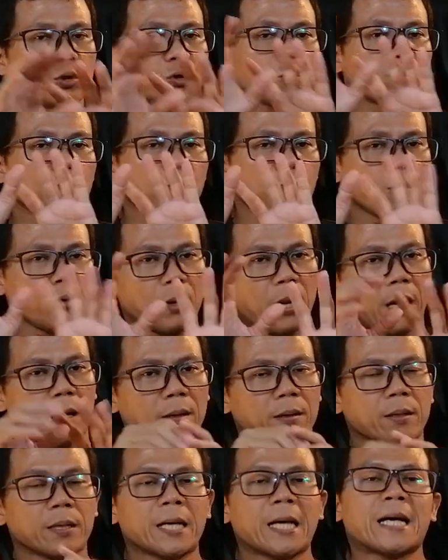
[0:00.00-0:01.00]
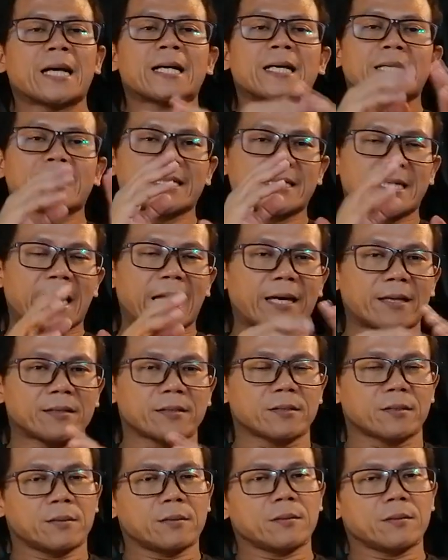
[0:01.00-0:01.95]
your product, then